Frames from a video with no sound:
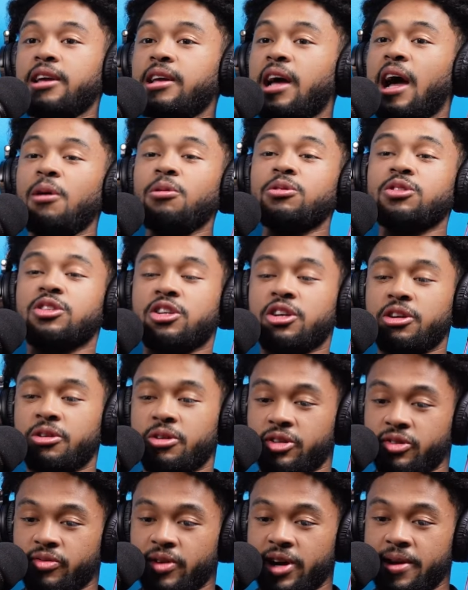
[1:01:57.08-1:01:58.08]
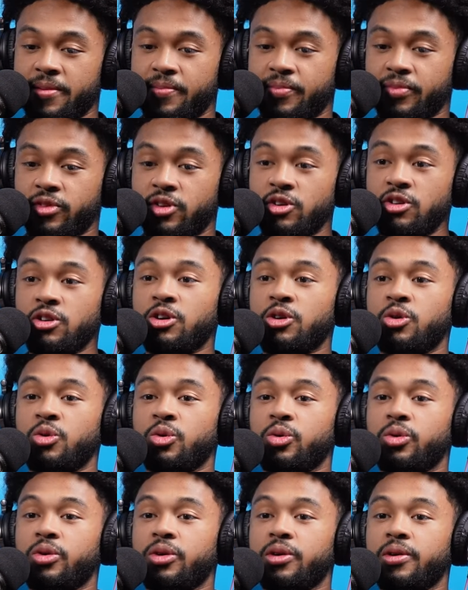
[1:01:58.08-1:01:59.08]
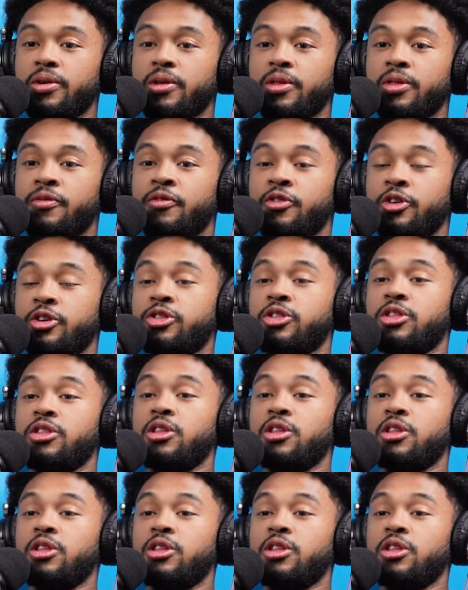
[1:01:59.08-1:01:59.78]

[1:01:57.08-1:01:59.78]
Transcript: I was curious, right? You know, for